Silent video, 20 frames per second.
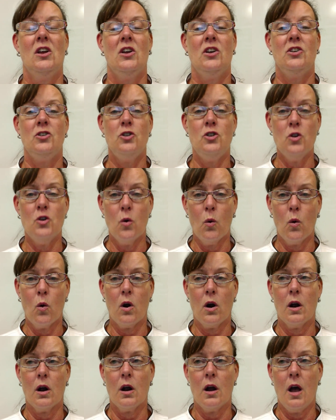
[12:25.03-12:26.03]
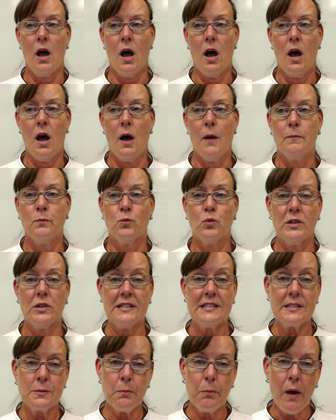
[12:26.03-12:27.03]
your
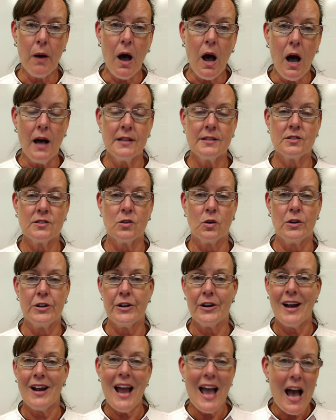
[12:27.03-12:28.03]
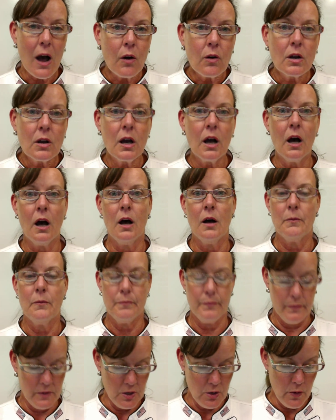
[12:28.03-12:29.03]
response or your outcome.
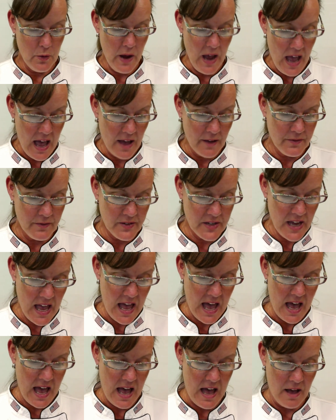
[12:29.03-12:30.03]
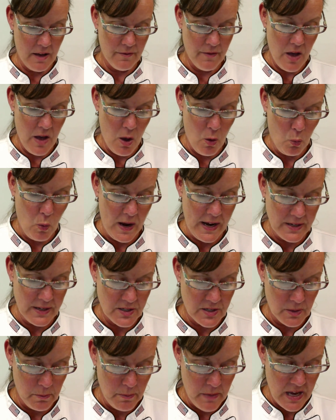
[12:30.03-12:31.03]
You have to have a way
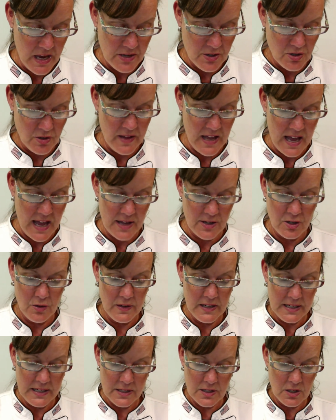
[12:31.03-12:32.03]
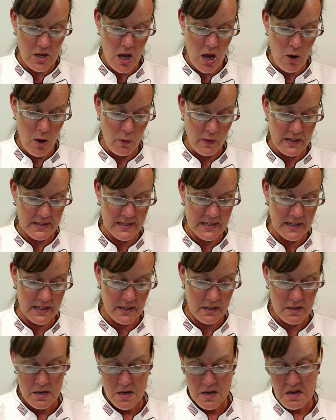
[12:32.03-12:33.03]
to measure that. You need to know, is
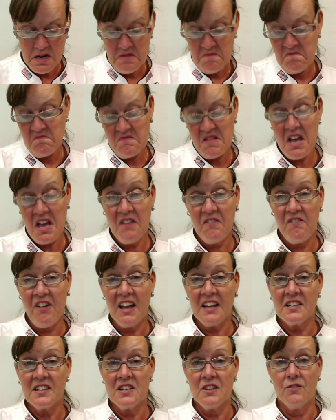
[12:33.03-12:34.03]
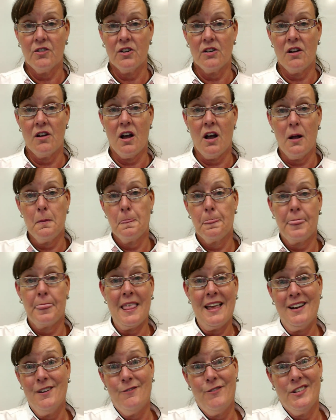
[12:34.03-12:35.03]
it effective or not?
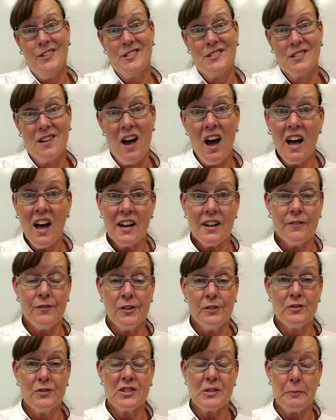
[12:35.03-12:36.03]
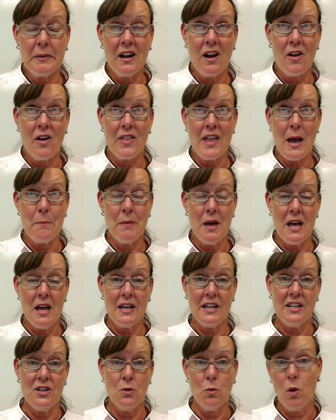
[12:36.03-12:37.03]
And if it's not, if you've spent all that
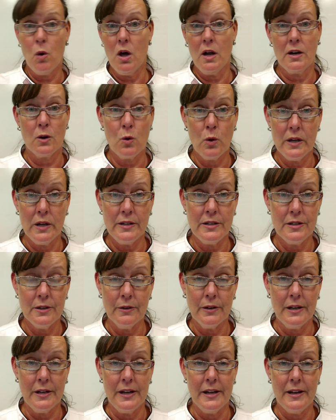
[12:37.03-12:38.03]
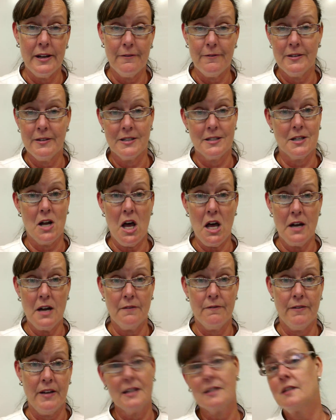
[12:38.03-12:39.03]
money, you want to quit doing it. If it's not
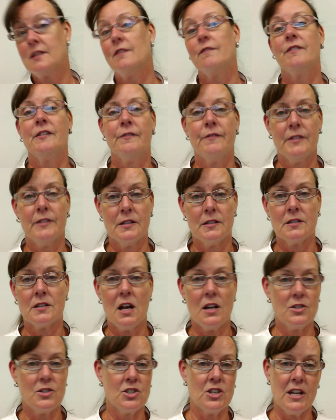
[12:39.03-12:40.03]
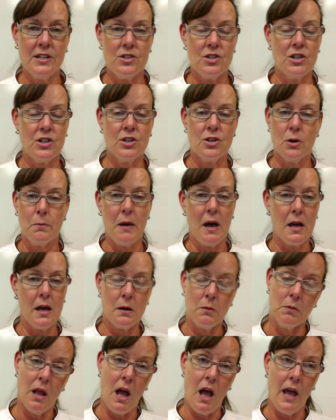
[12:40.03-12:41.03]
effective, if it's not changing your
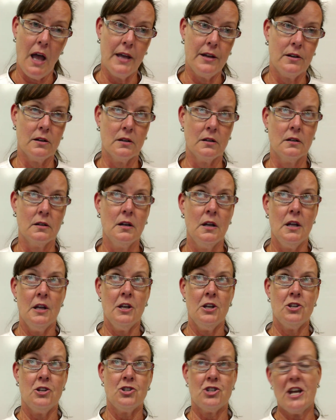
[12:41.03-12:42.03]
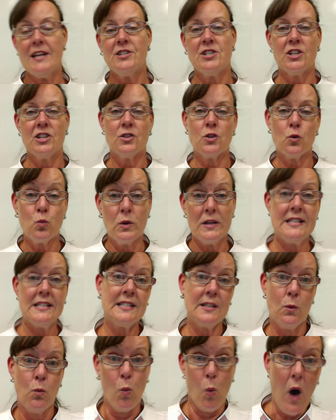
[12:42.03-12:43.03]
bottom line or changing the
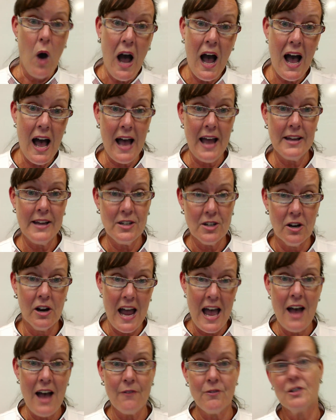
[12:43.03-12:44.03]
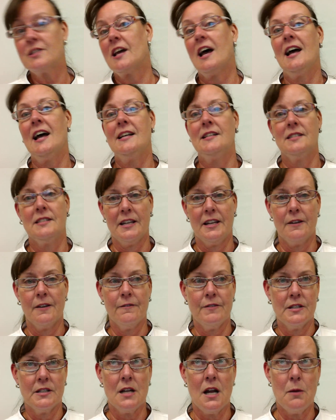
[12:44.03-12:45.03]
reason why you're advertising, if
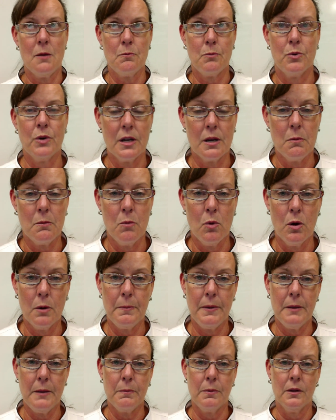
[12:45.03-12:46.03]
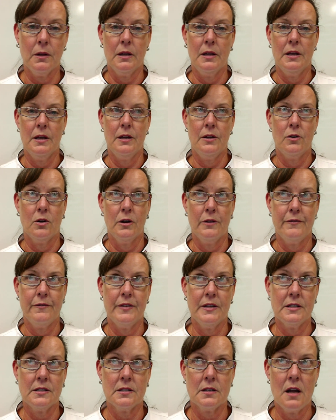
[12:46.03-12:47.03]
it's not bringing more people in, or if
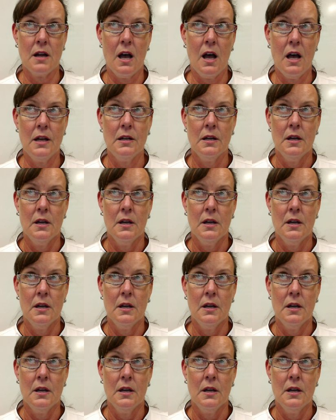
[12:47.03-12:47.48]
it's not